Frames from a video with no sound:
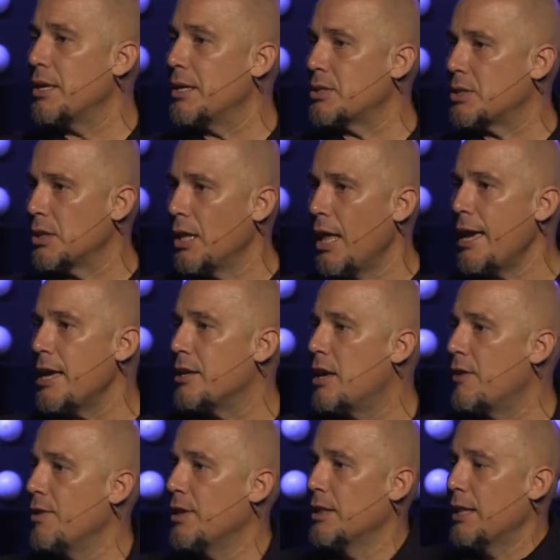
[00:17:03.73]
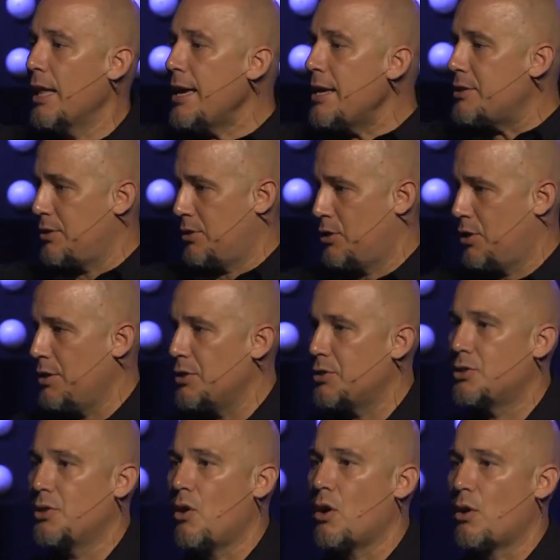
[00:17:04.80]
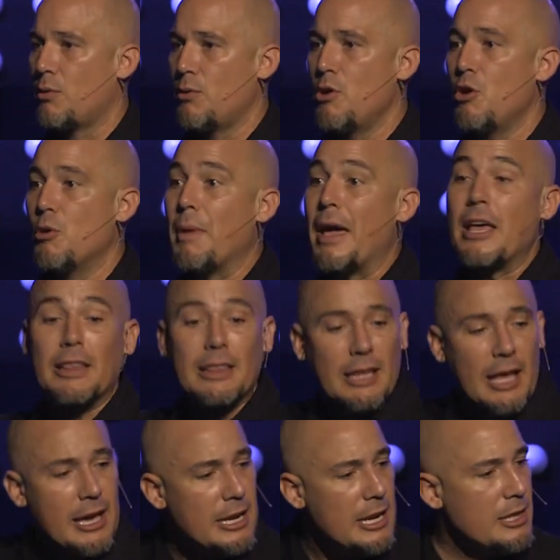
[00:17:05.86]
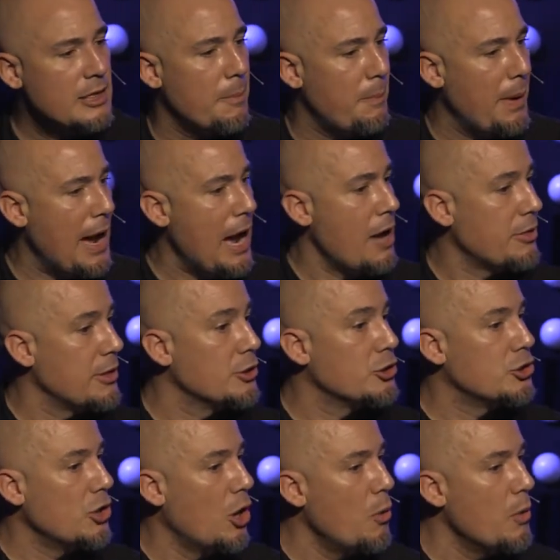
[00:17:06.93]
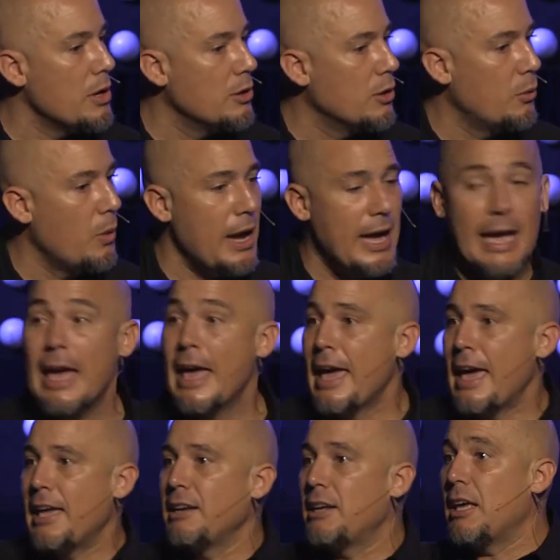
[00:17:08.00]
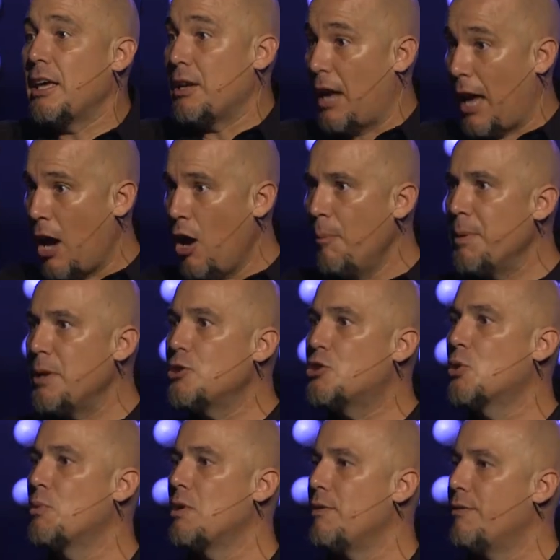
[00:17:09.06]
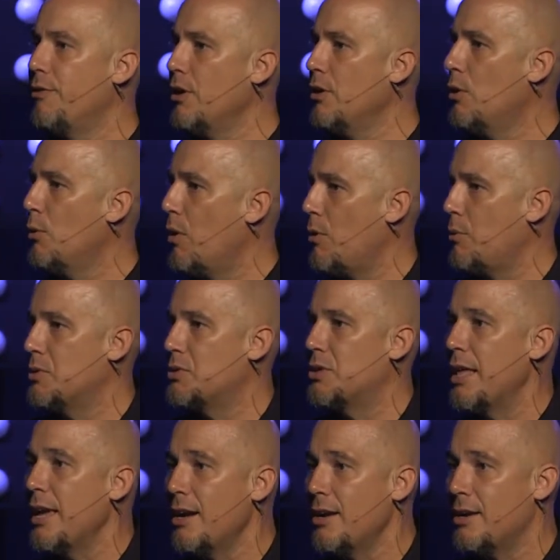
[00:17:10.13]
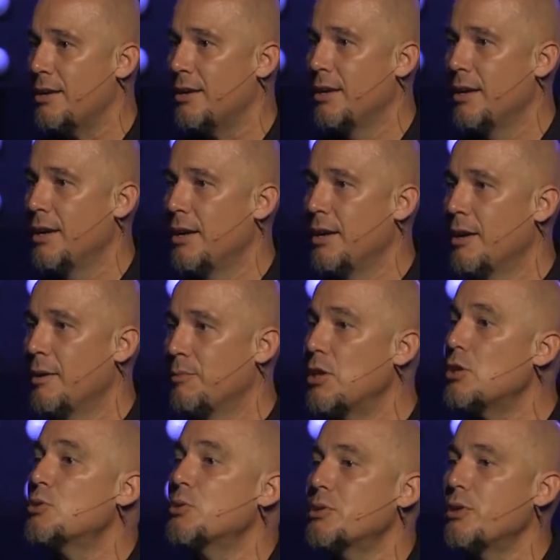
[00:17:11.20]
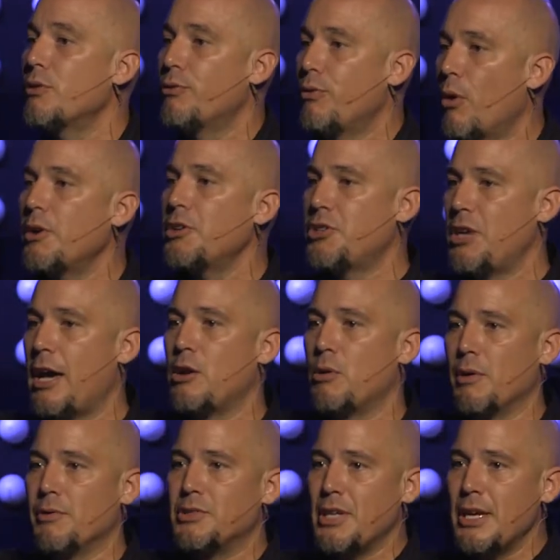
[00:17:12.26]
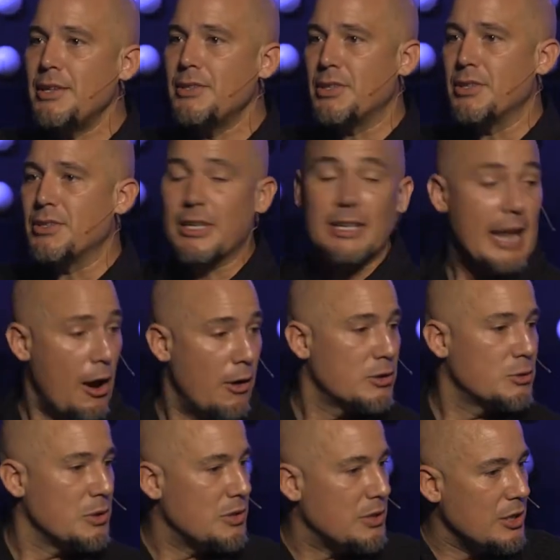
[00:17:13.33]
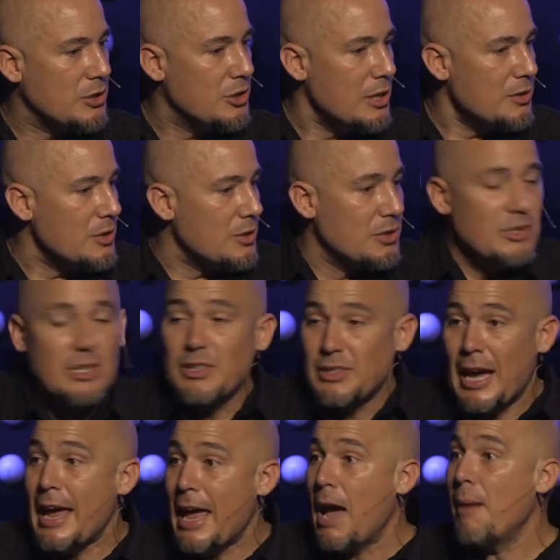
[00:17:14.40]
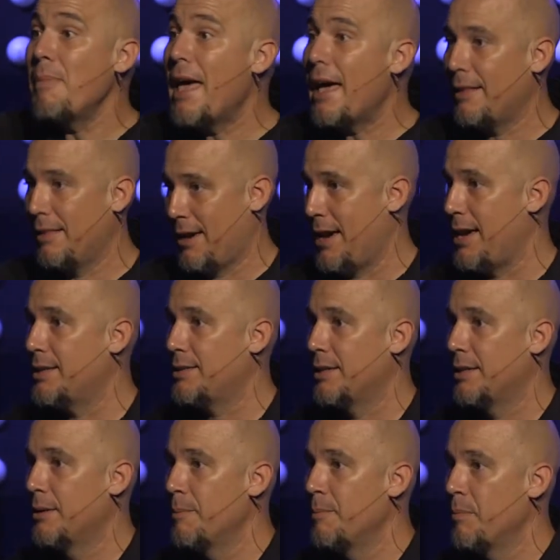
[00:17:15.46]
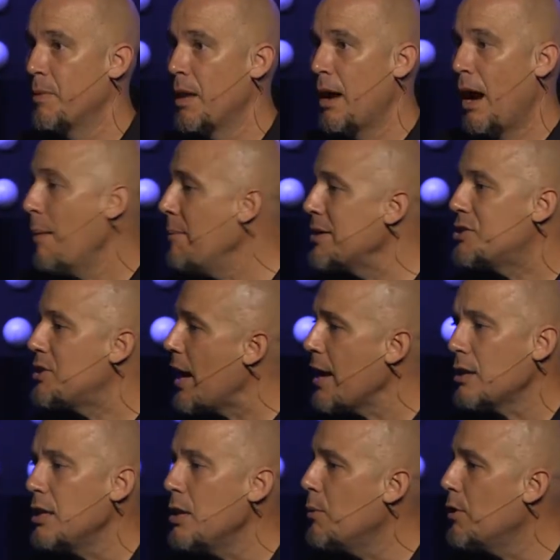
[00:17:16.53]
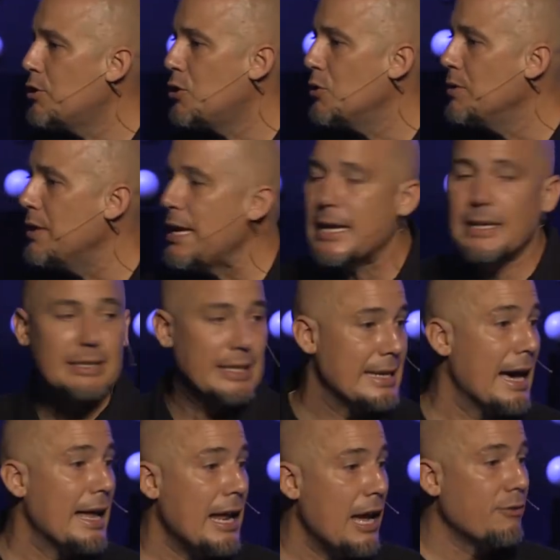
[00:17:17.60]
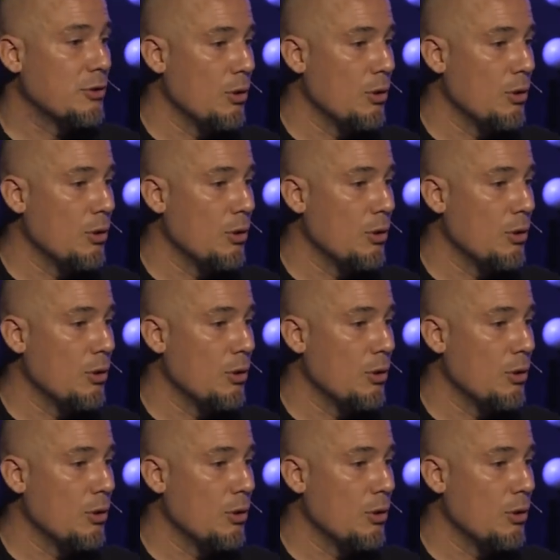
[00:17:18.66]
this light, giving light to this dark room and lighting the path and showing the way and, and helping to reveal what was there. This was a foreshadow of Jesus. And now, as we see Jesus, he says, I am that light. I'm exactly what you need to not have